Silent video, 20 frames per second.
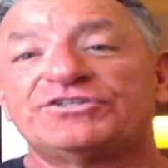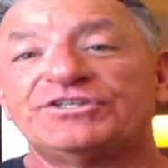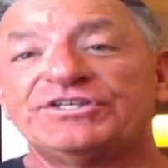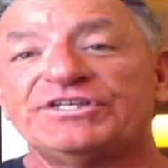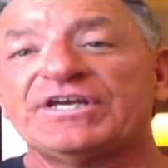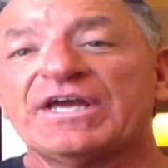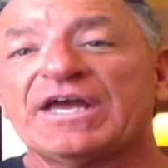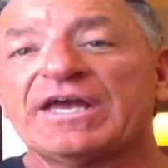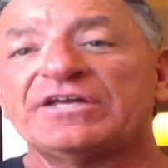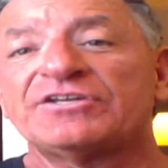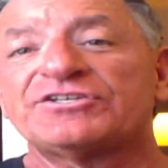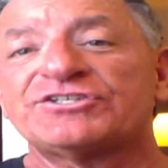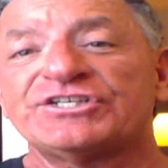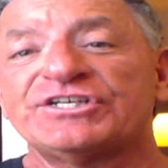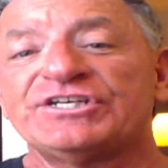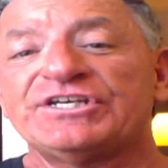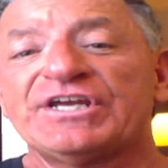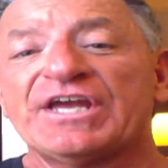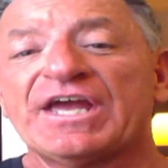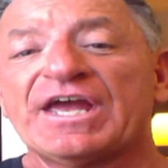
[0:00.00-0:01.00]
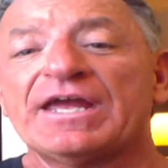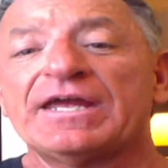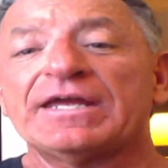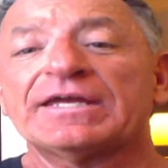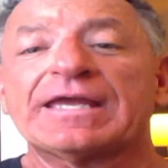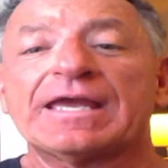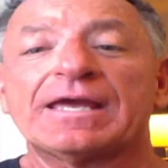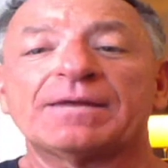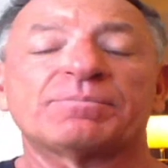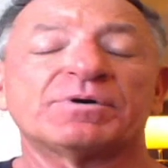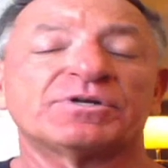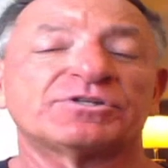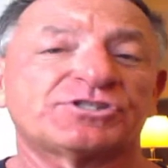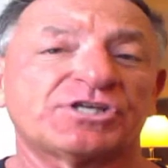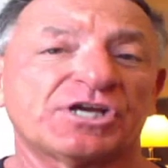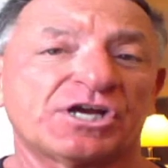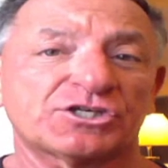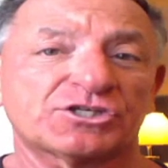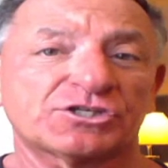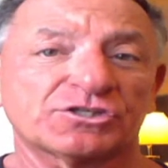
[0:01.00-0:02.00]
DHEA can
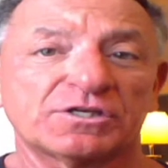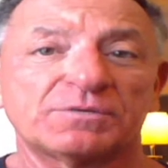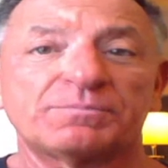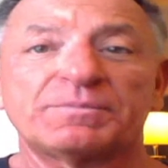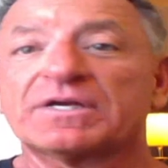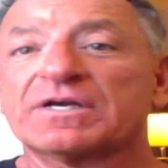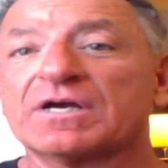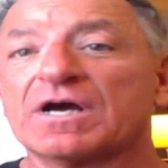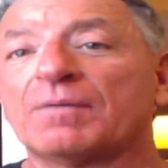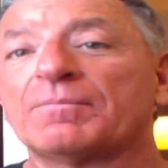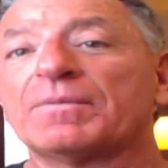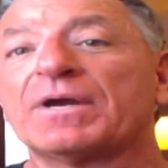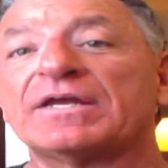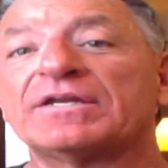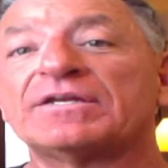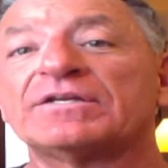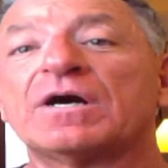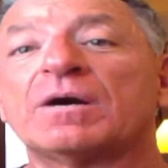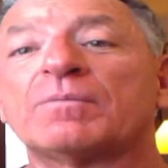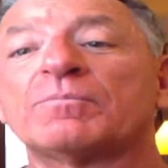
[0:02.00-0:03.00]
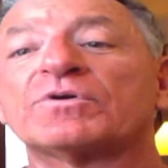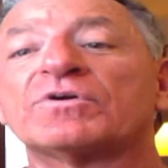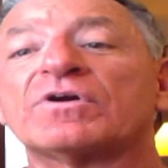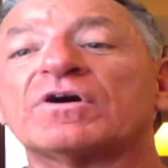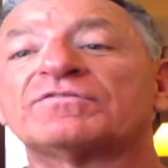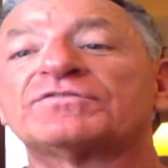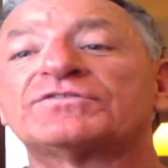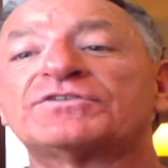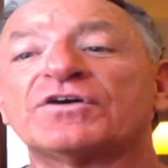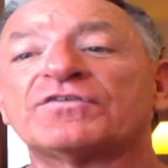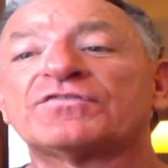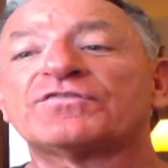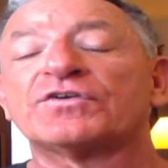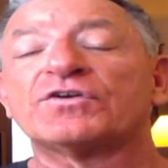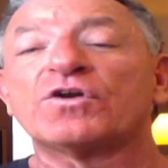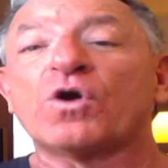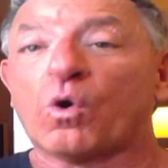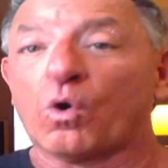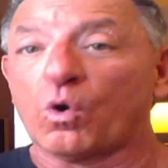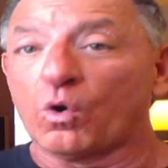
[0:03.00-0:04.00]
potentially become a number of
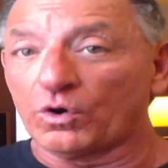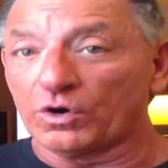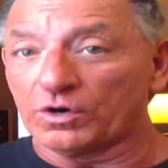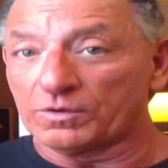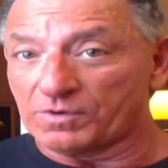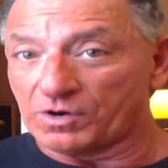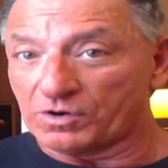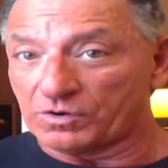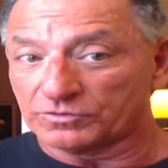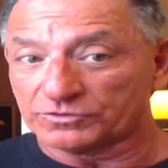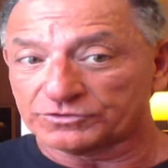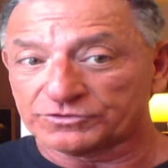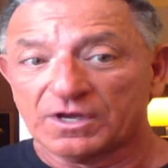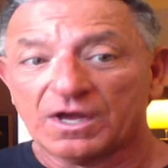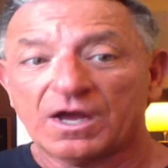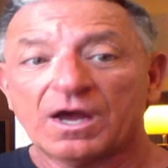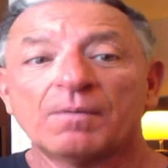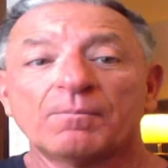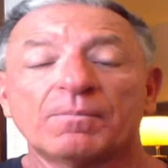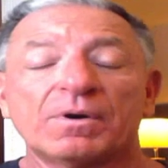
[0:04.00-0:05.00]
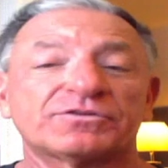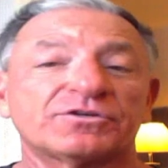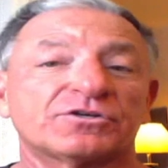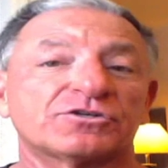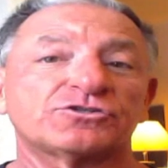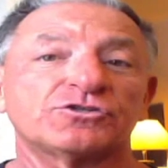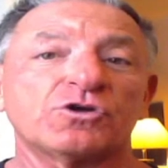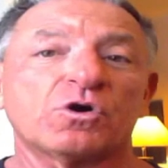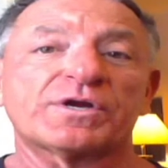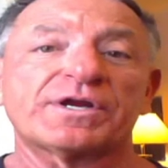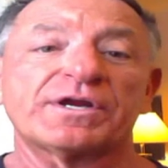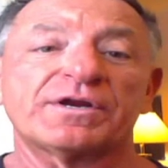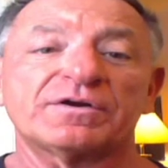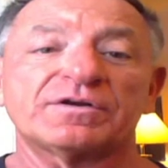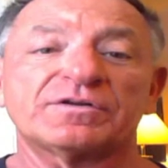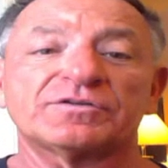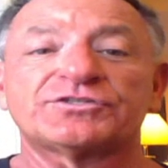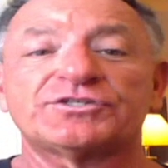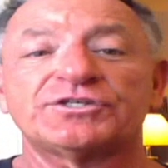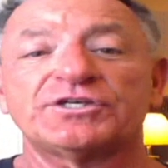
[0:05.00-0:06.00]
different hormones, but there's no
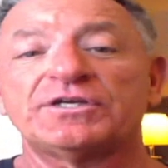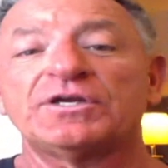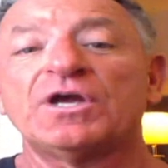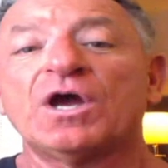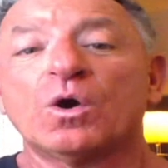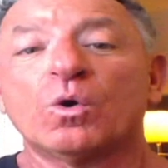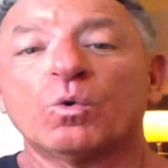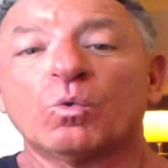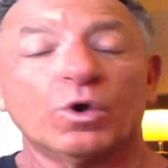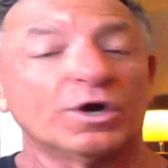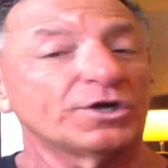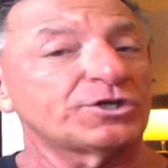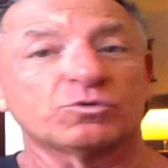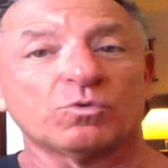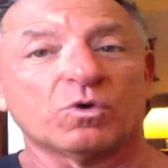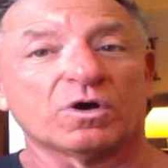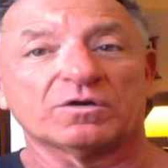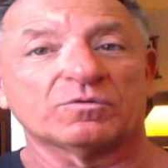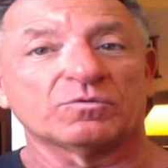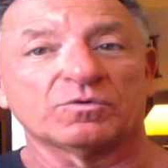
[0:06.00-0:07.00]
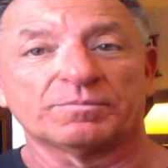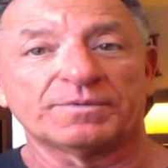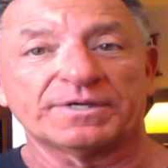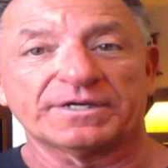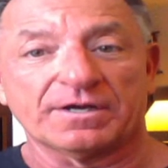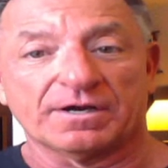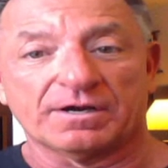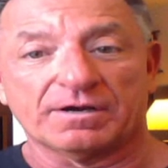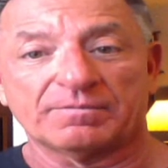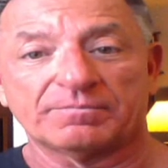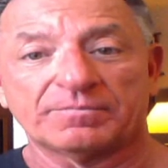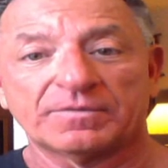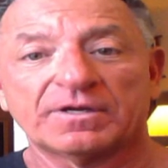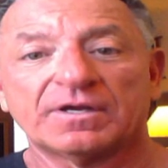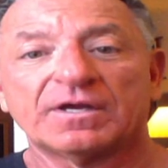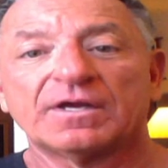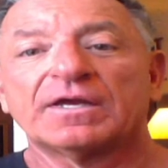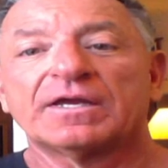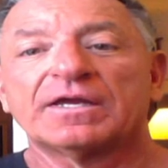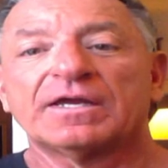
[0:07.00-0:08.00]
guarantee which one it will become.
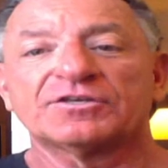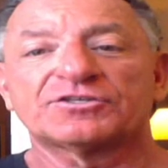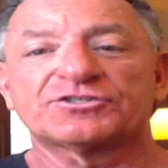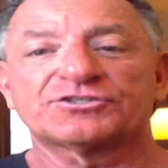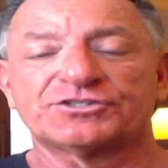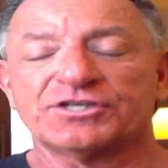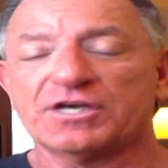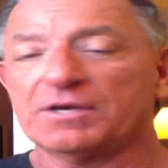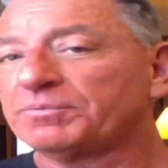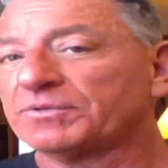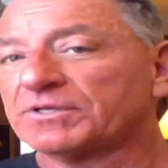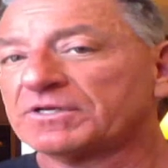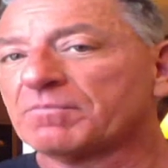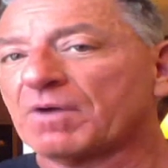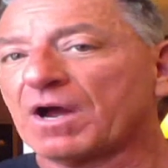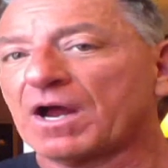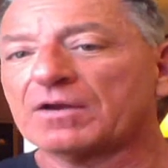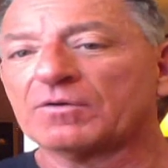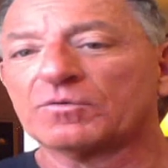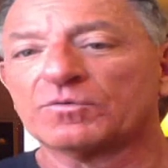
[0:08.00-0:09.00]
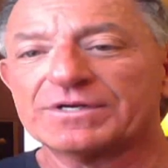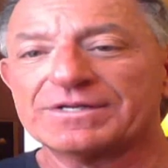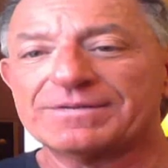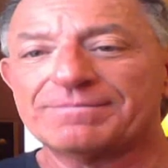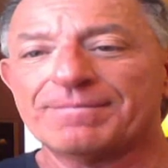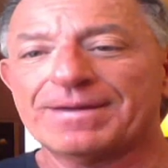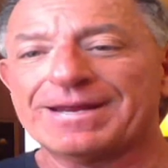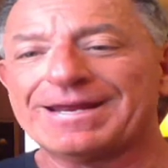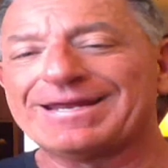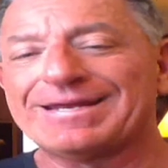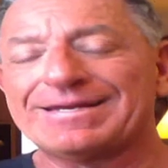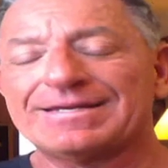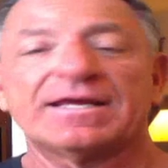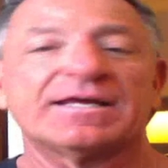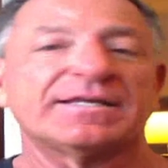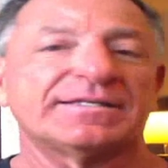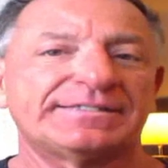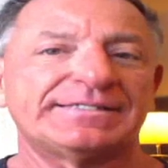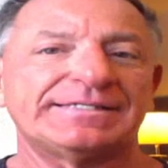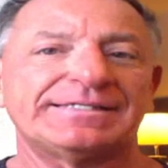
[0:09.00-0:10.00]
It simply might
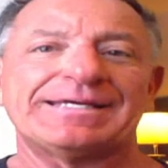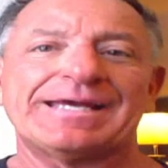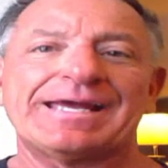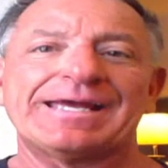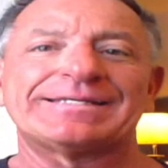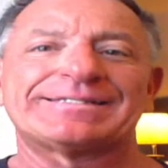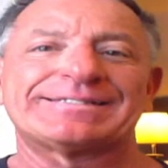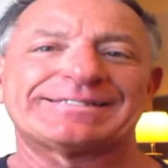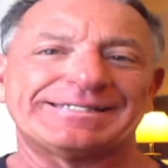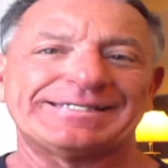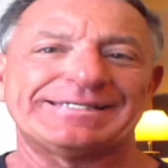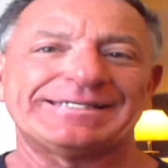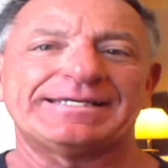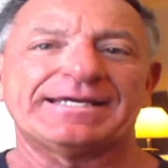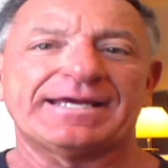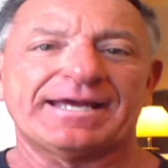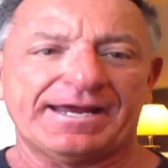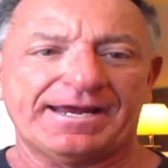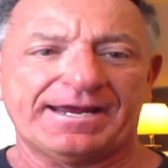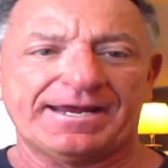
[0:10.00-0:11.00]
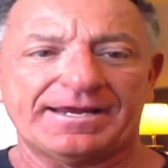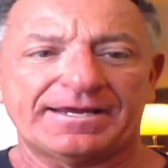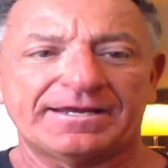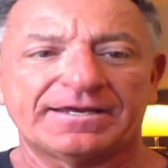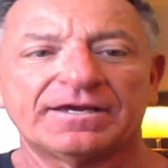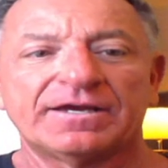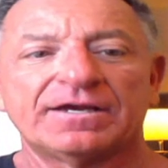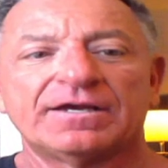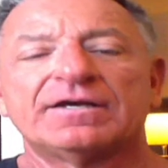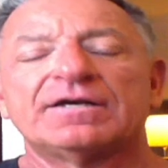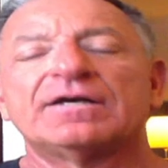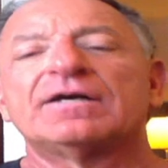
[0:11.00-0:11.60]
remain DHEA.